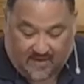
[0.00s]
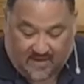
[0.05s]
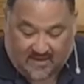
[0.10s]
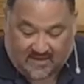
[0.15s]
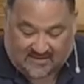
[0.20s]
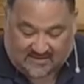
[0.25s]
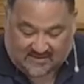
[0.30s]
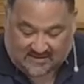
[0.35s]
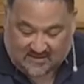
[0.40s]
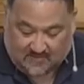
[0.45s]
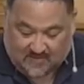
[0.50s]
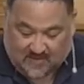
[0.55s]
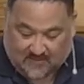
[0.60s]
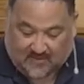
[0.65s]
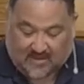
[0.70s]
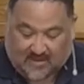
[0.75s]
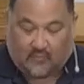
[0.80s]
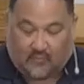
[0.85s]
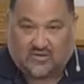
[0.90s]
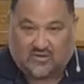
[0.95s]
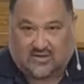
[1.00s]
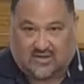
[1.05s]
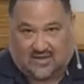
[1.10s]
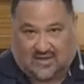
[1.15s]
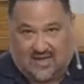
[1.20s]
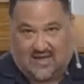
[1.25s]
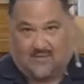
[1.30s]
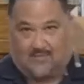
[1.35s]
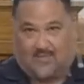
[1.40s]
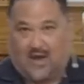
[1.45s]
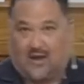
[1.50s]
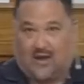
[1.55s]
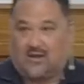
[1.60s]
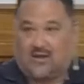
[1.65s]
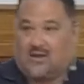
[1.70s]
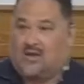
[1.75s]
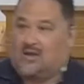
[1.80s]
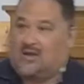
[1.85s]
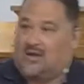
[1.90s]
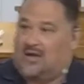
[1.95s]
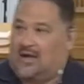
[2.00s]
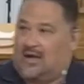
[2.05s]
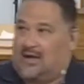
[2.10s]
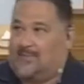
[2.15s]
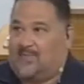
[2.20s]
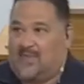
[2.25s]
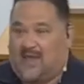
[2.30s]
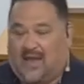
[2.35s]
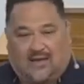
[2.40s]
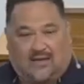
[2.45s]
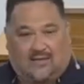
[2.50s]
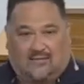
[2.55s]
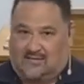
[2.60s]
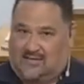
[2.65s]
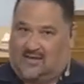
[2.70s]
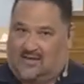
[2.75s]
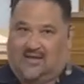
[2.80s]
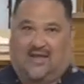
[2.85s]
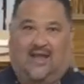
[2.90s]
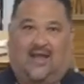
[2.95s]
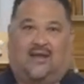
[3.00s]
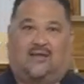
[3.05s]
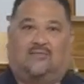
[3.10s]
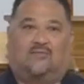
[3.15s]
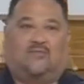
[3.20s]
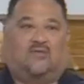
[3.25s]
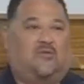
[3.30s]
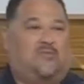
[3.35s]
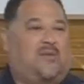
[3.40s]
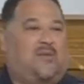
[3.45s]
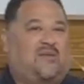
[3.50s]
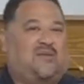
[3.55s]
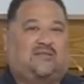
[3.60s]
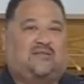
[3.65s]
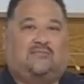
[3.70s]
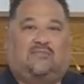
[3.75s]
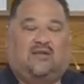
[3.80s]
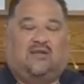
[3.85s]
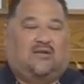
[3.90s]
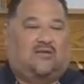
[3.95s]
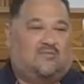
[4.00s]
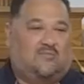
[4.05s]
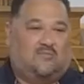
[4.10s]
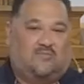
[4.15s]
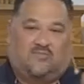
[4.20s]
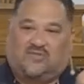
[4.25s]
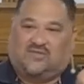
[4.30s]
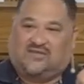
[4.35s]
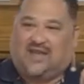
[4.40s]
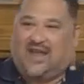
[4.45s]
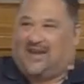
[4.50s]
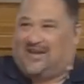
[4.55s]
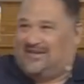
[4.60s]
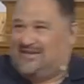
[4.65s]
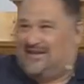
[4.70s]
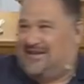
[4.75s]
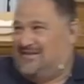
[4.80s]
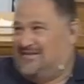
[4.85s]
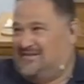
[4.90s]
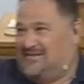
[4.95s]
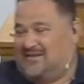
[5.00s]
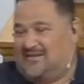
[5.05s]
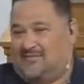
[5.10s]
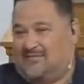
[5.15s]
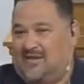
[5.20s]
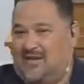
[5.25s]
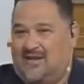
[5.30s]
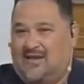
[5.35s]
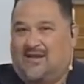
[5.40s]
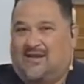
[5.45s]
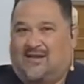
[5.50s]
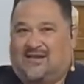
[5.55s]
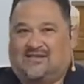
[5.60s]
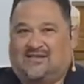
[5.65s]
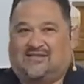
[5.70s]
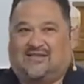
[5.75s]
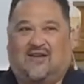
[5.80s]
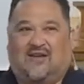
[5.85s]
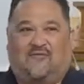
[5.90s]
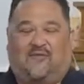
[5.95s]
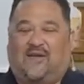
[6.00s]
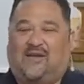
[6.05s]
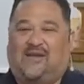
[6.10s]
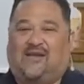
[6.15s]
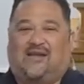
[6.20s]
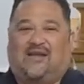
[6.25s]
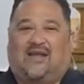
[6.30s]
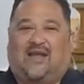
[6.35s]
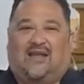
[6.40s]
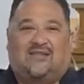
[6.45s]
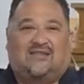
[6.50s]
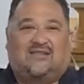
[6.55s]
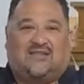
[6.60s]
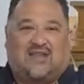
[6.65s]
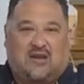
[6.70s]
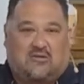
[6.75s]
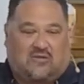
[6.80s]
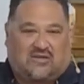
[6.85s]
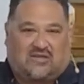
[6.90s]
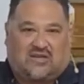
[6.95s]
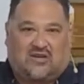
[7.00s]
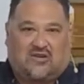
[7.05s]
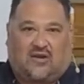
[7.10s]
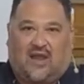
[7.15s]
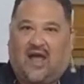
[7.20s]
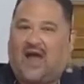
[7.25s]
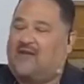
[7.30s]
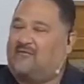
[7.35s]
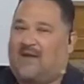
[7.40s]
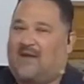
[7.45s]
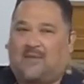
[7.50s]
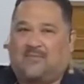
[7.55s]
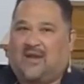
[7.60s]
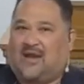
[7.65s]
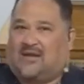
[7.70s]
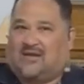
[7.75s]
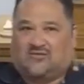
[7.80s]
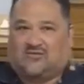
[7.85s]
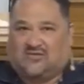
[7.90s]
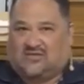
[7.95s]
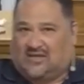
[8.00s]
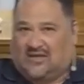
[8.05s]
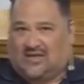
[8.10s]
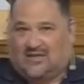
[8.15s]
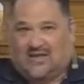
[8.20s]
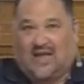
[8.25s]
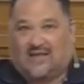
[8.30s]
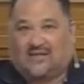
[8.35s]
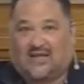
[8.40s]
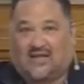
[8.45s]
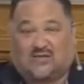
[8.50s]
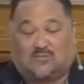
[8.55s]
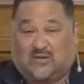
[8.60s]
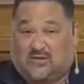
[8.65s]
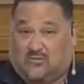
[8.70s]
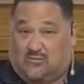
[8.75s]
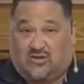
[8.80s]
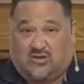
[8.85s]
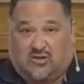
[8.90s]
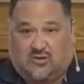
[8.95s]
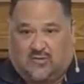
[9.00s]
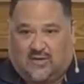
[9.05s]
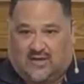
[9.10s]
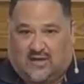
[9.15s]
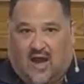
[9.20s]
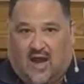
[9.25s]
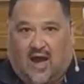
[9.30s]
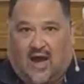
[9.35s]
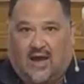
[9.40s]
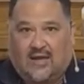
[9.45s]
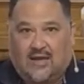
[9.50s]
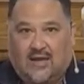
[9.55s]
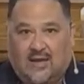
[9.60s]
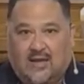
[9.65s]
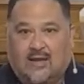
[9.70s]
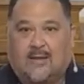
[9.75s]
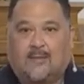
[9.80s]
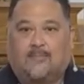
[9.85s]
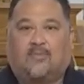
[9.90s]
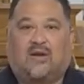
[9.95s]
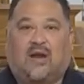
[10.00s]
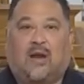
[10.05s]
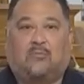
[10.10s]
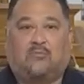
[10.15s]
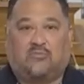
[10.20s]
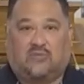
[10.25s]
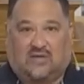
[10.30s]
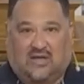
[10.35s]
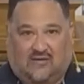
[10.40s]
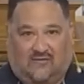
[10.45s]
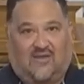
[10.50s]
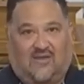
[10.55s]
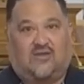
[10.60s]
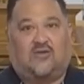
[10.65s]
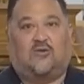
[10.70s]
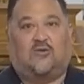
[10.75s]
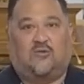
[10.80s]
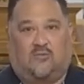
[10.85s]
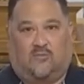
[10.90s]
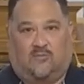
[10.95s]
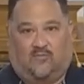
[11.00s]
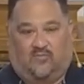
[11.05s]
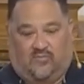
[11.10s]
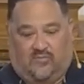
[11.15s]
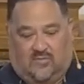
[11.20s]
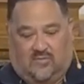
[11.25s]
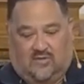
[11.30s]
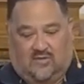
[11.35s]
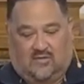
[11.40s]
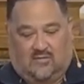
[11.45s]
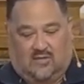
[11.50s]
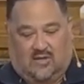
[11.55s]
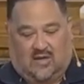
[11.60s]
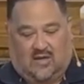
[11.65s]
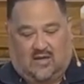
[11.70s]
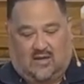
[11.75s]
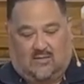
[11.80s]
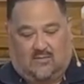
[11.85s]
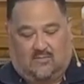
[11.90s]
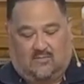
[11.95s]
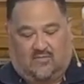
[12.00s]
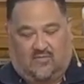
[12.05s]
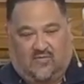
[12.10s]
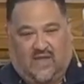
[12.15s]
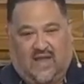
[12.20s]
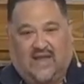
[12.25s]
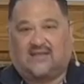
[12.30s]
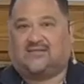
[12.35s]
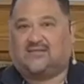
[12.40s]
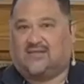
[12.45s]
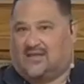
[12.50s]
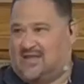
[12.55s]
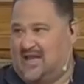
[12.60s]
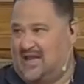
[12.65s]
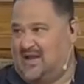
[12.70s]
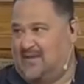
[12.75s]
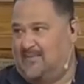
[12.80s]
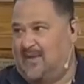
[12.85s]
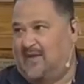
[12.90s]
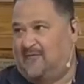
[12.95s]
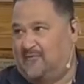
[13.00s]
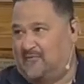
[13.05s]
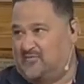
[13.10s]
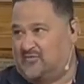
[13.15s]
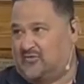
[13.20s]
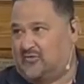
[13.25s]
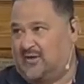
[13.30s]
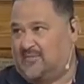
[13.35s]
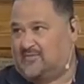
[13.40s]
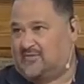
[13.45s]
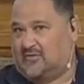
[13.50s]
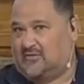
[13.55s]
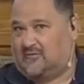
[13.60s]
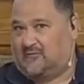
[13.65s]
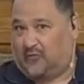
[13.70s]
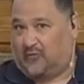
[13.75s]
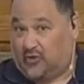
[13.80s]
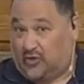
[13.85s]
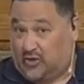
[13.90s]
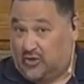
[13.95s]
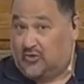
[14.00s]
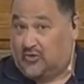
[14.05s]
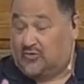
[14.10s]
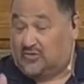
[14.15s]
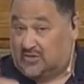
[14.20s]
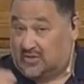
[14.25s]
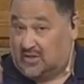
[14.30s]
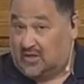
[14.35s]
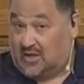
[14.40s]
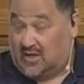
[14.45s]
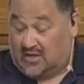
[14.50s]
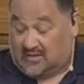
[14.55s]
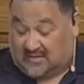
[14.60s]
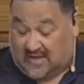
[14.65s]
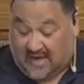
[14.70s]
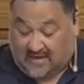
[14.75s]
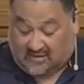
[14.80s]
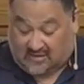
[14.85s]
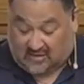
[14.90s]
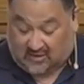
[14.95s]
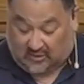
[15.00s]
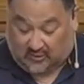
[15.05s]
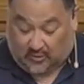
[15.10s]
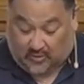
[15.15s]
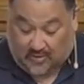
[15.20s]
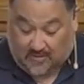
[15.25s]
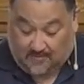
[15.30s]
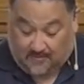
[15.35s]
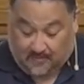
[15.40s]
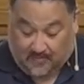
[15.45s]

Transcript: And this is the people that I want you to think about. And again, there may be, you know, skeletons and stuff and hidden secrets in your life. I'm not interested in that. That's between you and God. But I'm giving you things to think about from Scripture for you to take to the Lord.